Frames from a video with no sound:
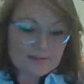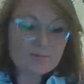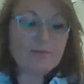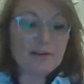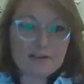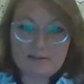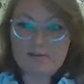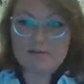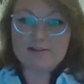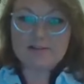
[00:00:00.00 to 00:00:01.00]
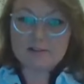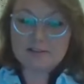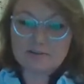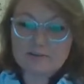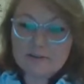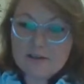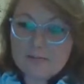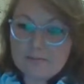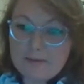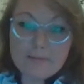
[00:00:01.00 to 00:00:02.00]
spread across the shelf,
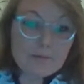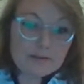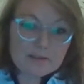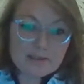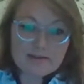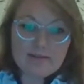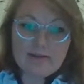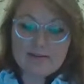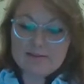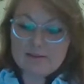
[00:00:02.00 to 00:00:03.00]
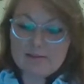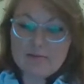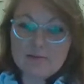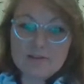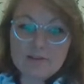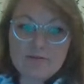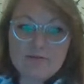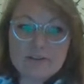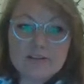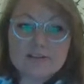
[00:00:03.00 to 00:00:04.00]
maybe much like the Alexandria
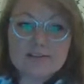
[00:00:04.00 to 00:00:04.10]
dune.